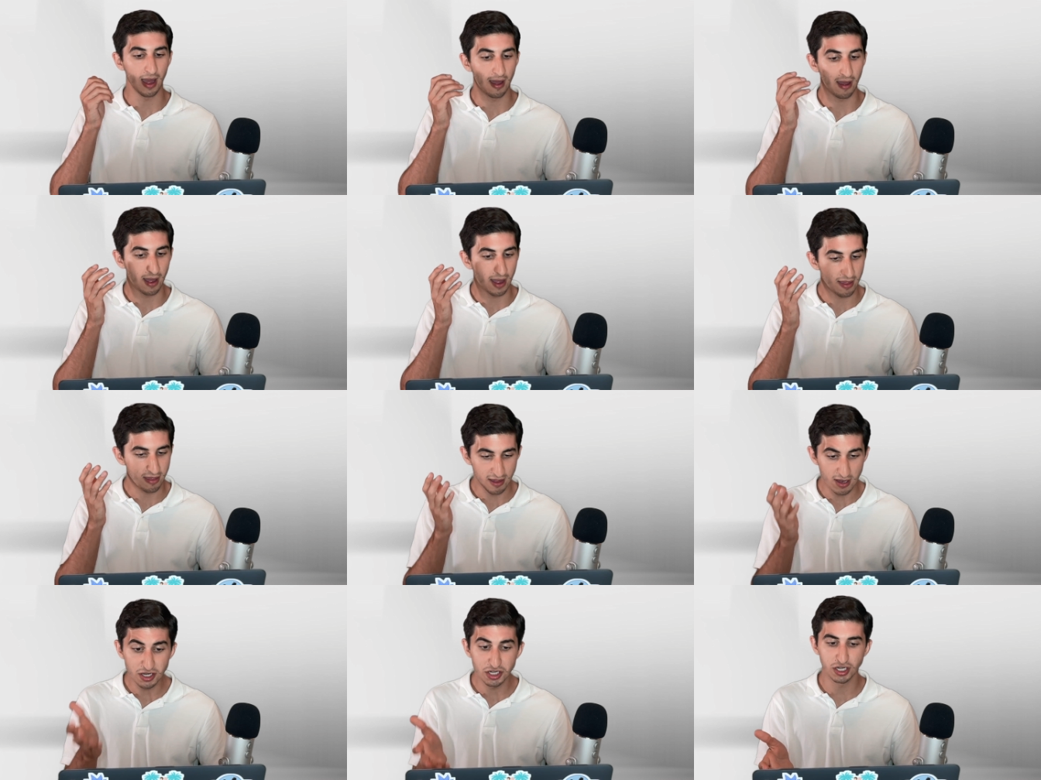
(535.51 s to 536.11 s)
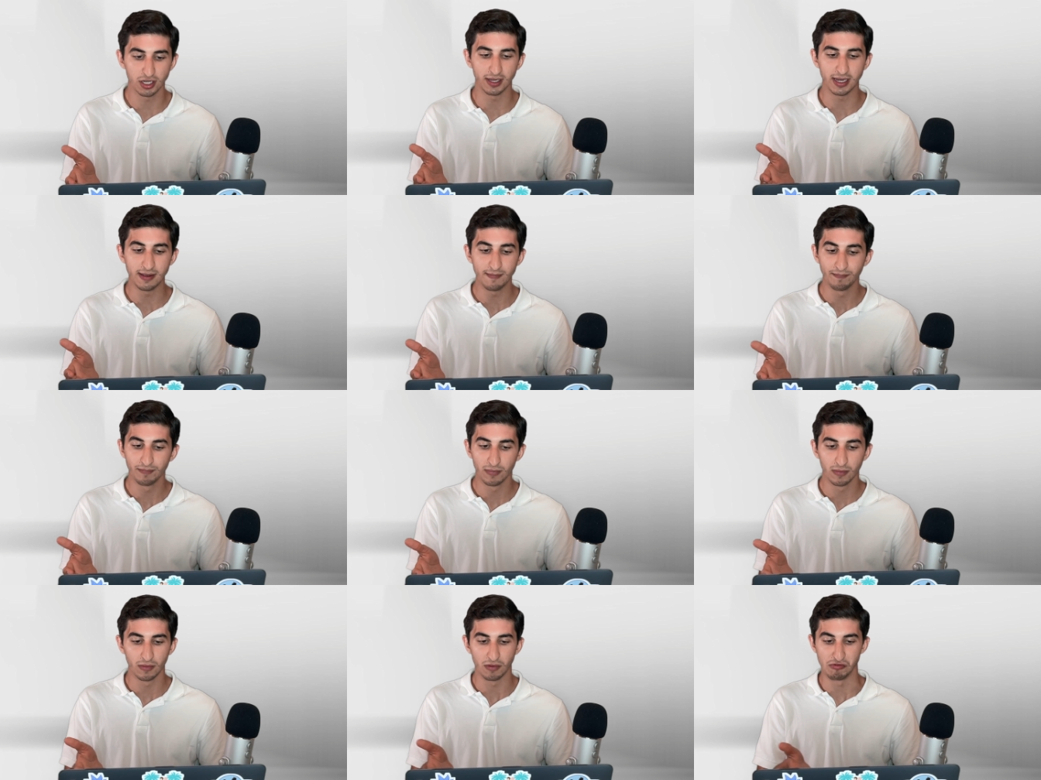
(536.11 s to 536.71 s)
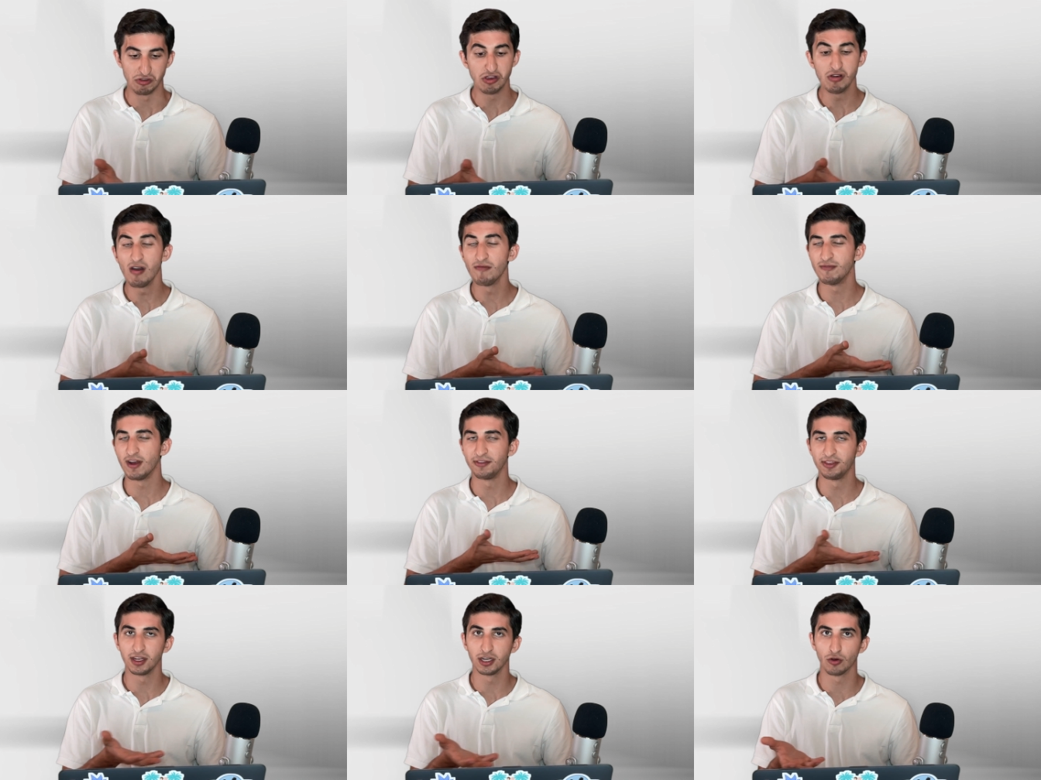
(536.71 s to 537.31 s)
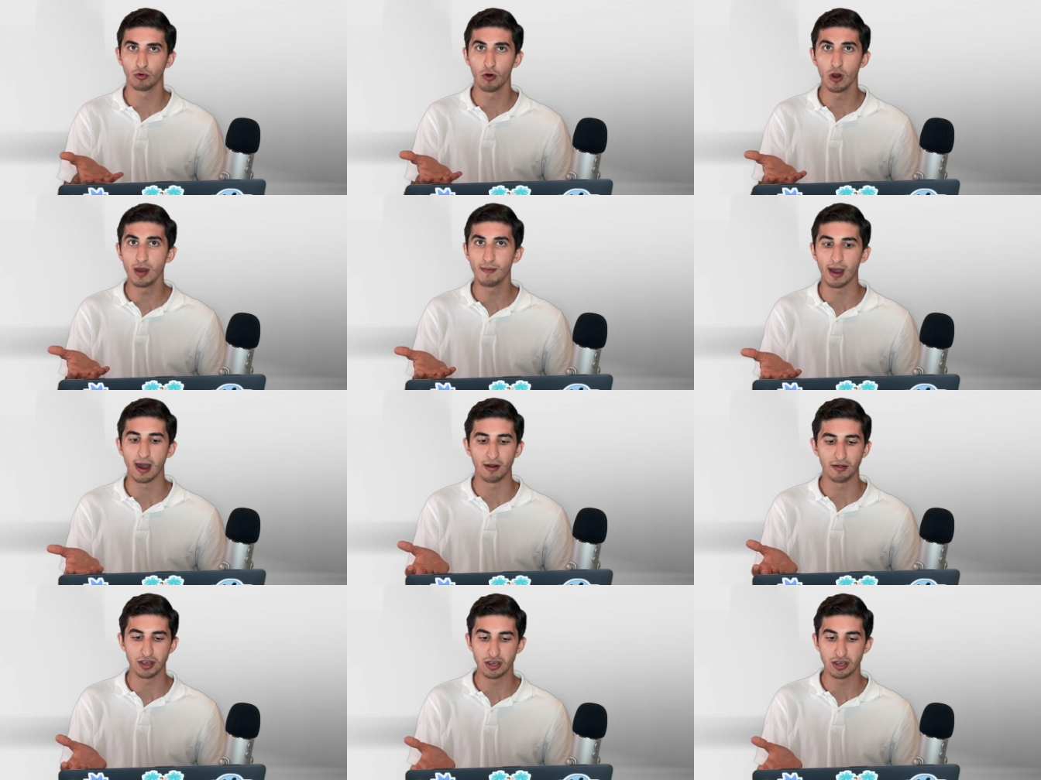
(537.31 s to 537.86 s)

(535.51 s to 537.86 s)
essentially you have nothing to worry about.